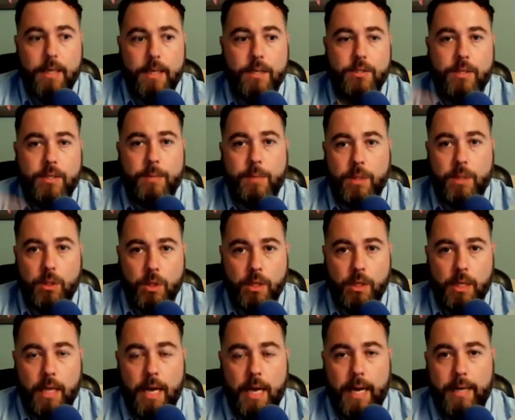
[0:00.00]
something along
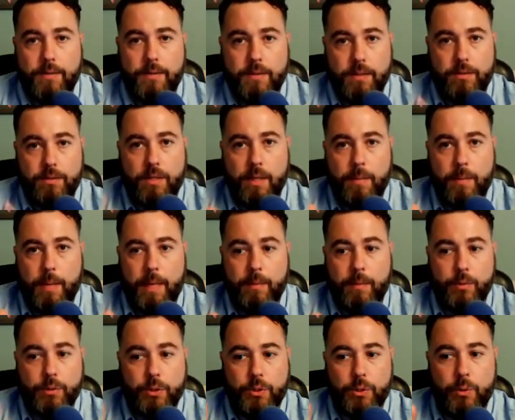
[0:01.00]
the lines that's going to be
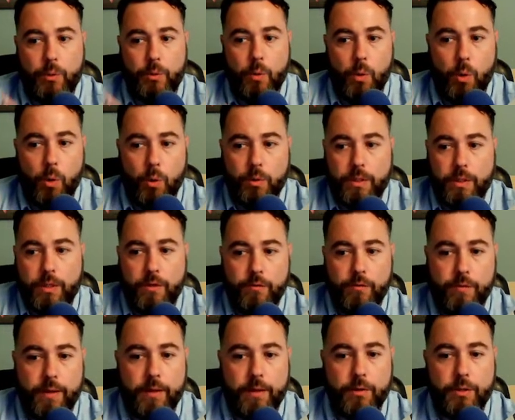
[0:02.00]
able to hold in your
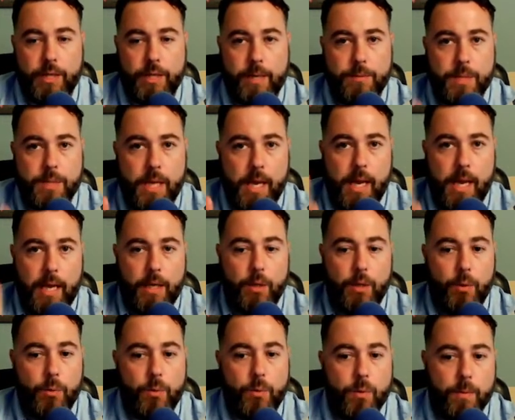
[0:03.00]
fingertips and
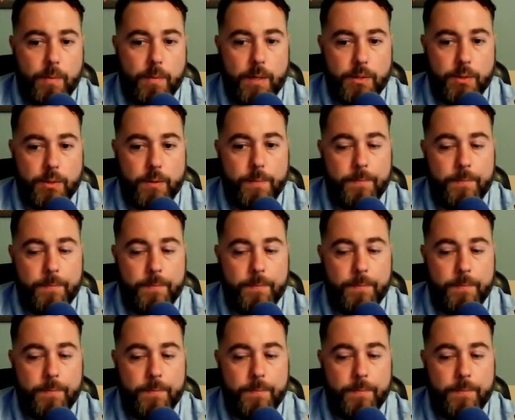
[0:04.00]
go through the muzzle.